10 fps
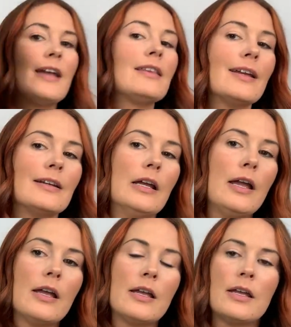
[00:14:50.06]
and then
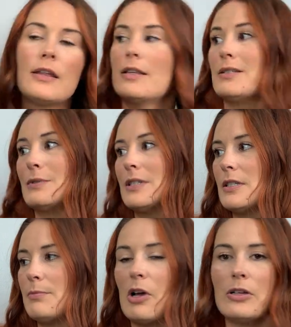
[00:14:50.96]
this one's a
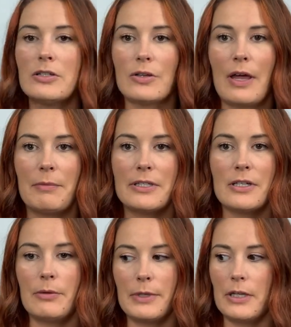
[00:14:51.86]
small, so that
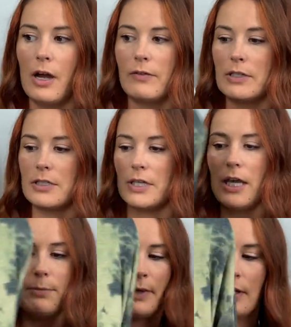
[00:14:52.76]
means I'll be obviously
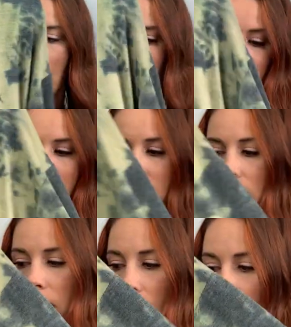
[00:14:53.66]
keeping
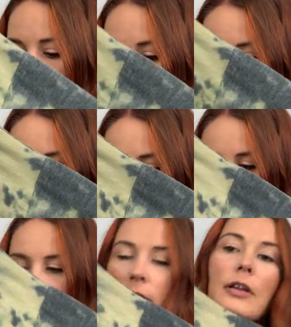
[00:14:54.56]
a
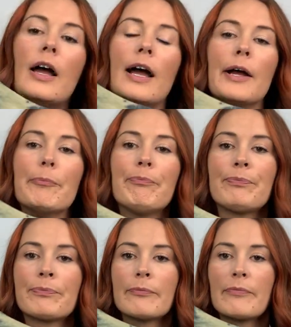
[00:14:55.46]
small,
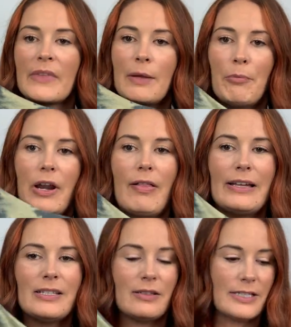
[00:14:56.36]
but I
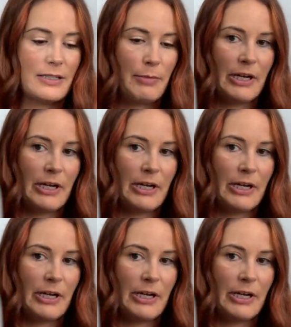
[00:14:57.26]
like to list the